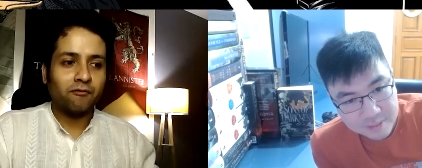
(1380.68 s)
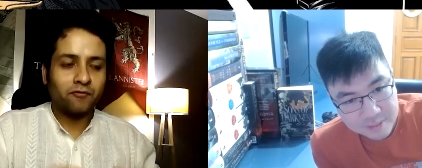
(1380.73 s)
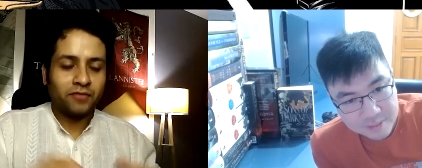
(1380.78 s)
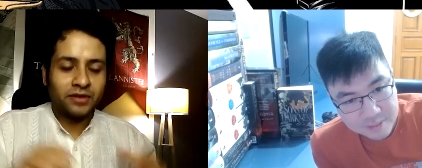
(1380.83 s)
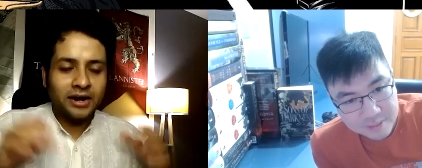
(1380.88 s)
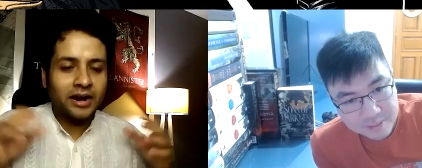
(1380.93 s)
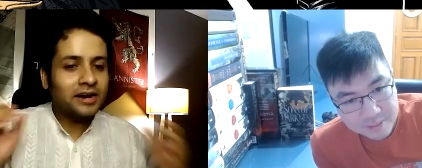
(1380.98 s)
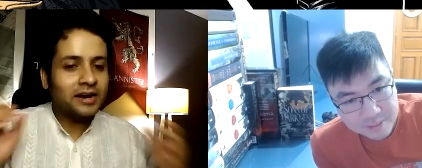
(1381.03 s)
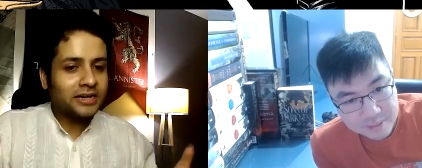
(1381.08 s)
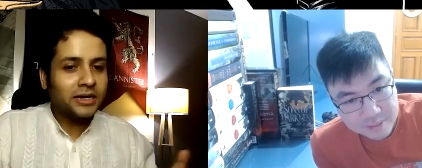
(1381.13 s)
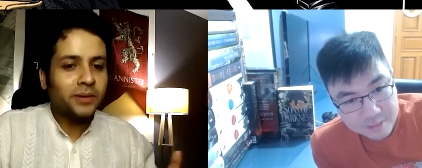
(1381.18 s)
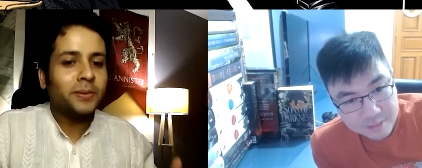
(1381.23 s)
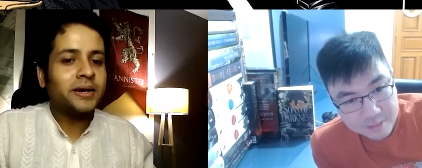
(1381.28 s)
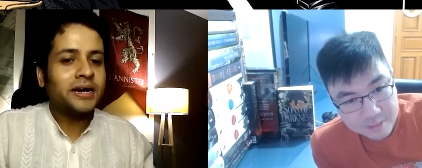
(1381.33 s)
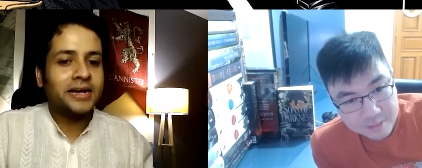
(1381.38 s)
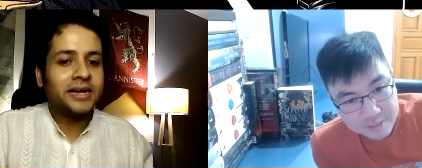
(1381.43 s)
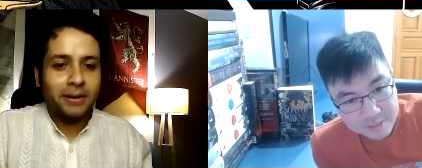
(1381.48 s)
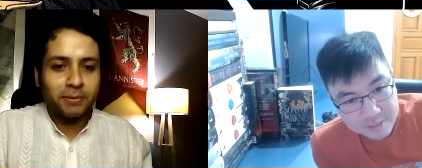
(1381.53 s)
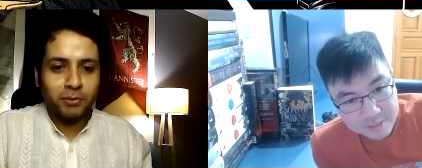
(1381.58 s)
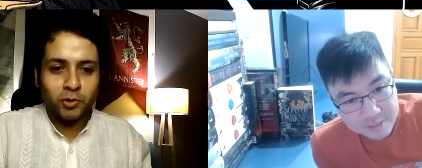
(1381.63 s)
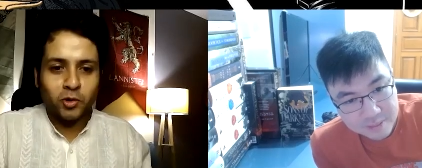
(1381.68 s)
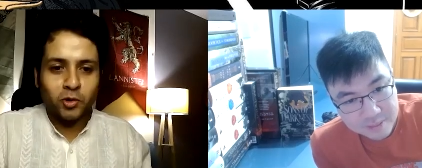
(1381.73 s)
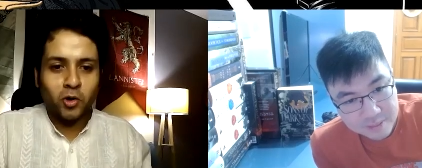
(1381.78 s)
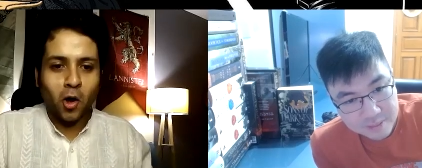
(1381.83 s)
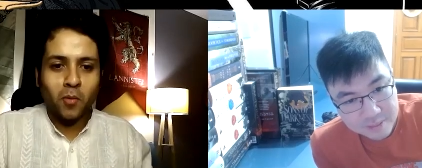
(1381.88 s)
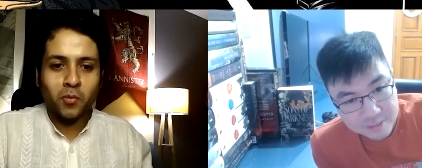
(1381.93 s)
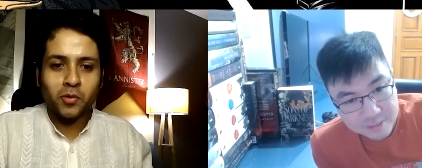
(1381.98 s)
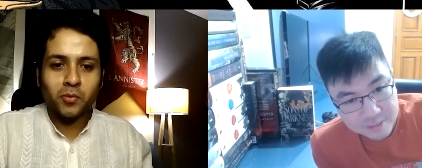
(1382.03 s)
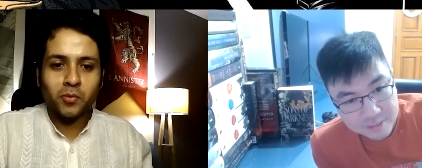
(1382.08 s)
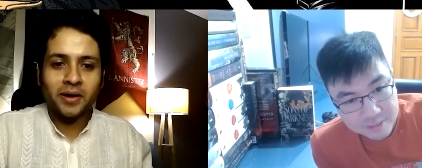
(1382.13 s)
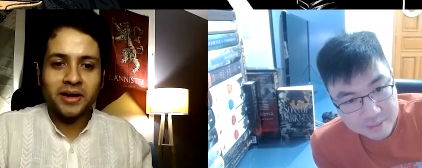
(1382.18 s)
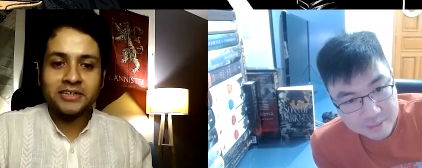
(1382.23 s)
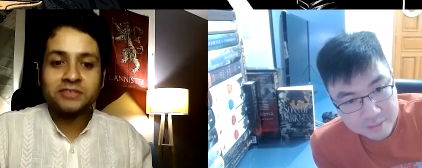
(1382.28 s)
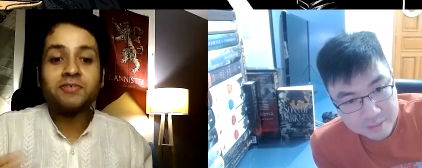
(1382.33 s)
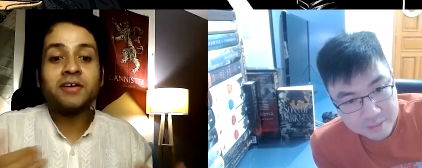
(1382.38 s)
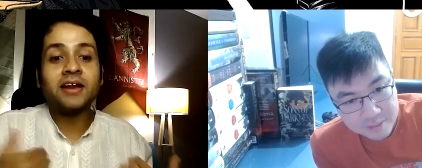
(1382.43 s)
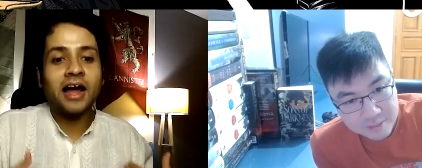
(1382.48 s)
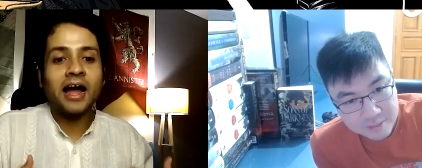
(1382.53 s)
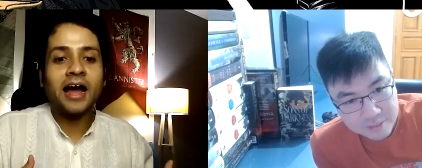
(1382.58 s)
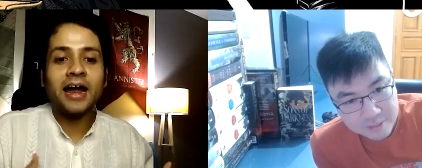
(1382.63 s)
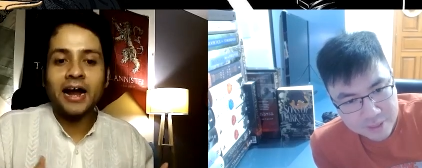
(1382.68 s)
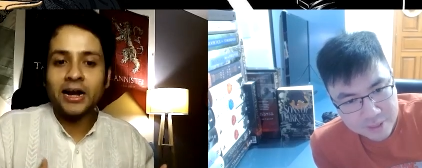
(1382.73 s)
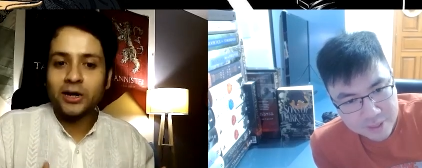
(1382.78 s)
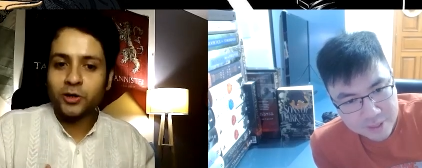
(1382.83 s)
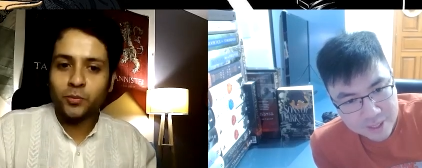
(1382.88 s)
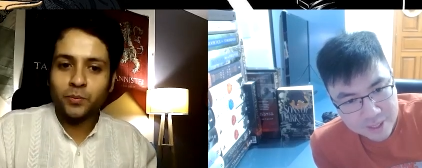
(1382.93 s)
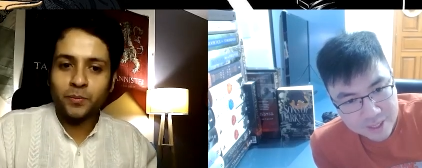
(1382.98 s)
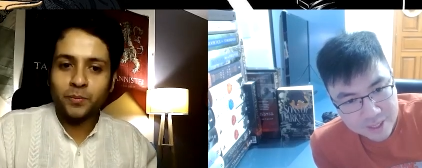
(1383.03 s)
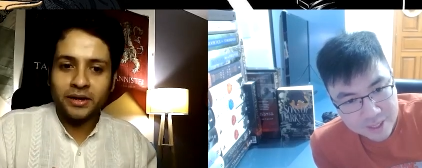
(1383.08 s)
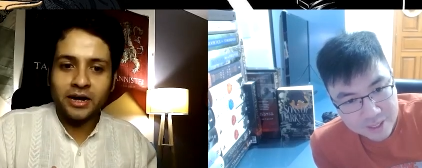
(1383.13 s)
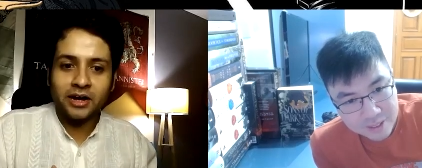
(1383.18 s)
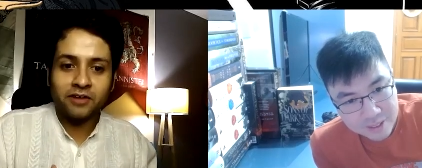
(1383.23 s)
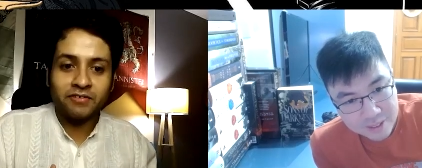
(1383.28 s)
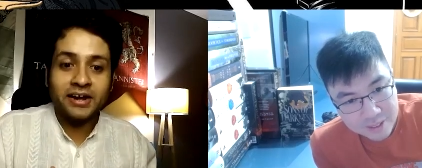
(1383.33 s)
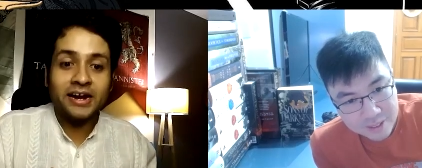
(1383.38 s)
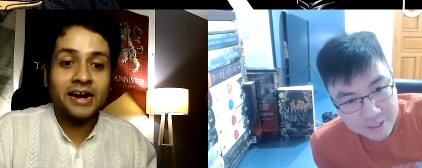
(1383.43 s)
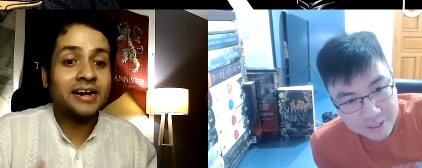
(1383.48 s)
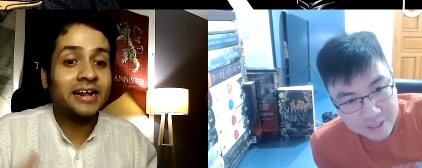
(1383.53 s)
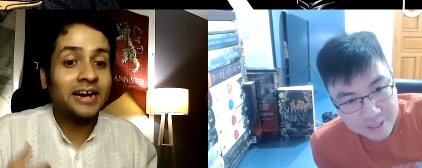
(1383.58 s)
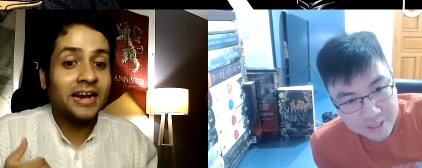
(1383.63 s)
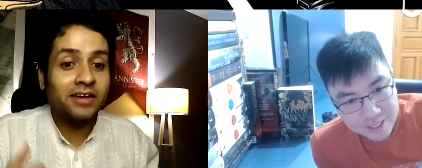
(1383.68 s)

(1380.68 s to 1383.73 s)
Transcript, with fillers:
Speaker 1: we ultimately came to a compromise where I had to be awake at